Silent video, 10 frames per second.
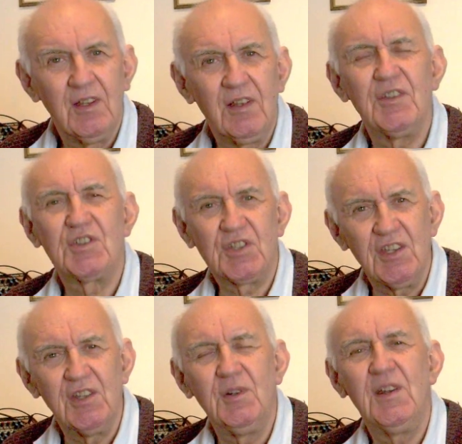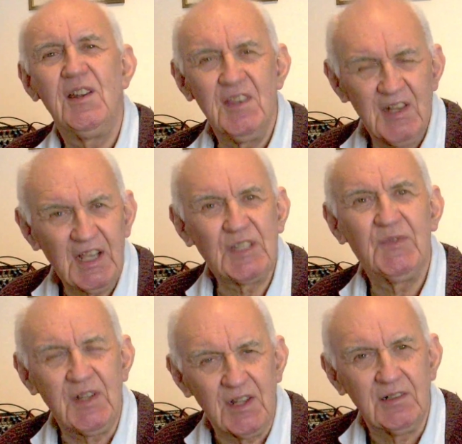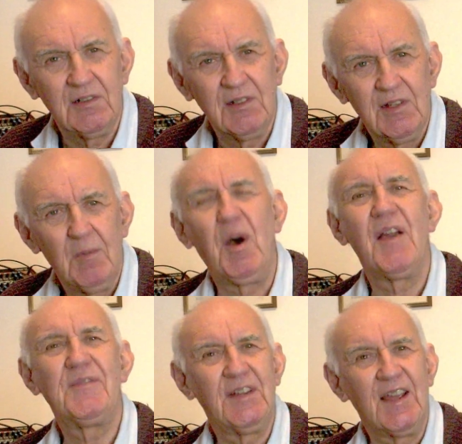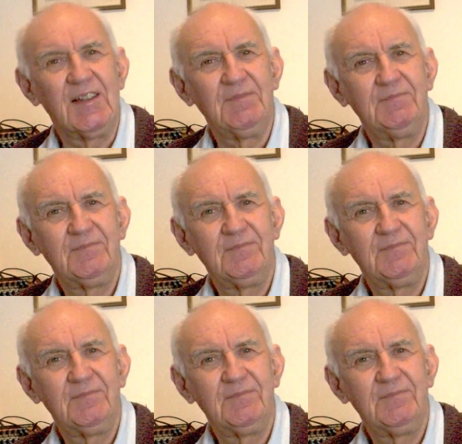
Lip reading: I'll see you in the next video. Bye for now.